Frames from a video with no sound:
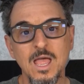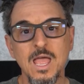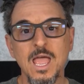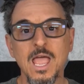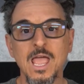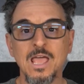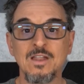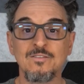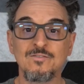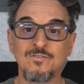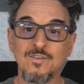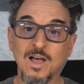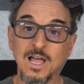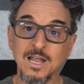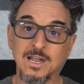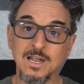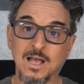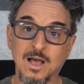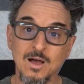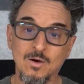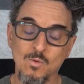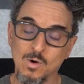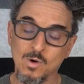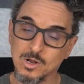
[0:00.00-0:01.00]
and find
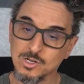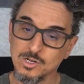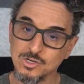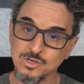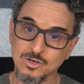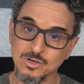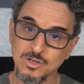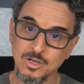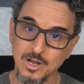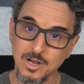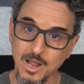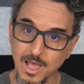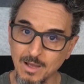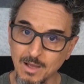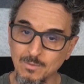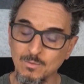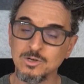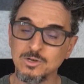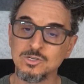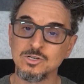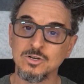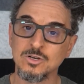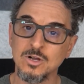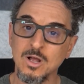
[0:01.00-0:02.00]
out what you're good at, what
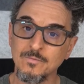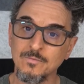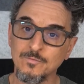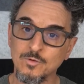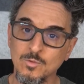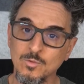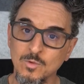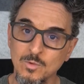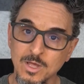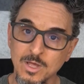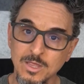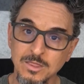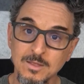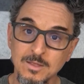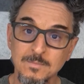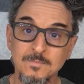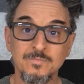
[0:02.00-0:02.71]
you're comfortable with.